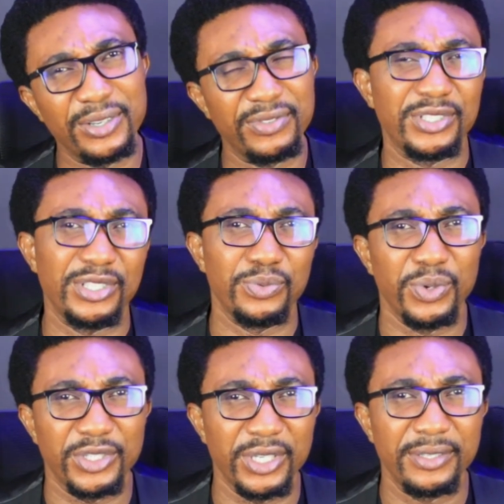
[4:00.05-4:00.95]
of the
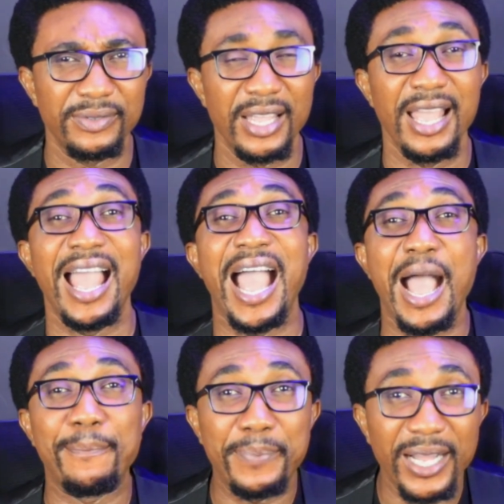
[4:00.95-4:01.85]
situation.
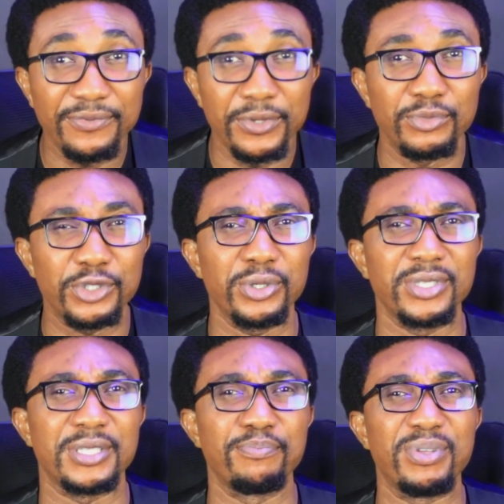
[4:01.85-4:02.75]
Apart from
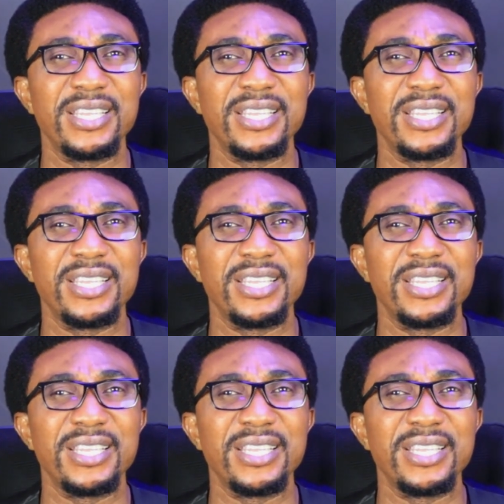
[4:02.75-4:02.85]
trust